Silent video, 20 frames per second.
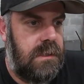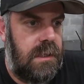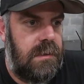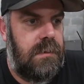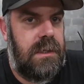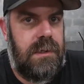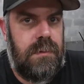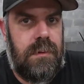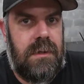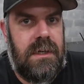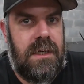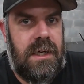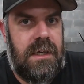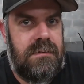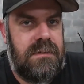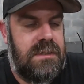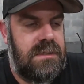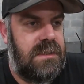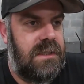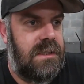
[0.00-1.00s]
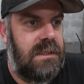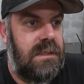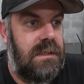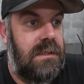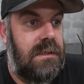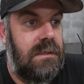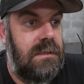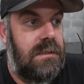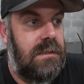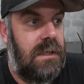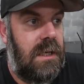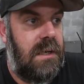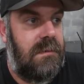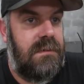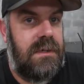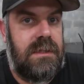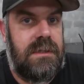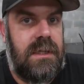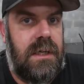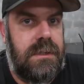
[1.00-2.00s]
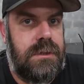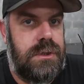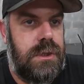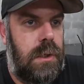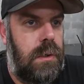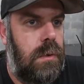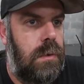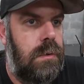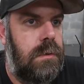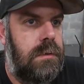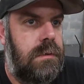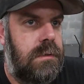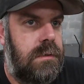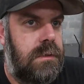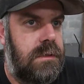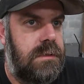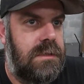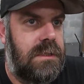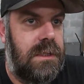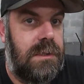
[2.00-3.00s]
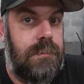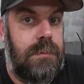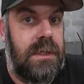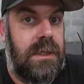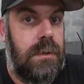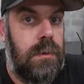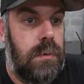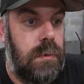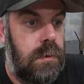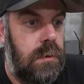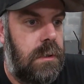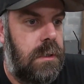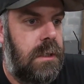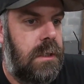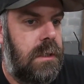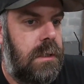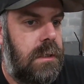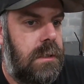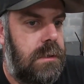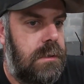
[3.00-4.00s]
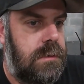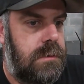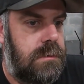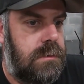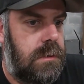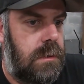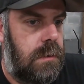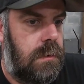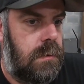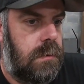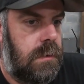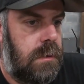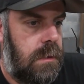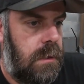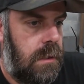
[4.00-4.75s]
really want to have this thing done, have it at that show. It's going to be cool. So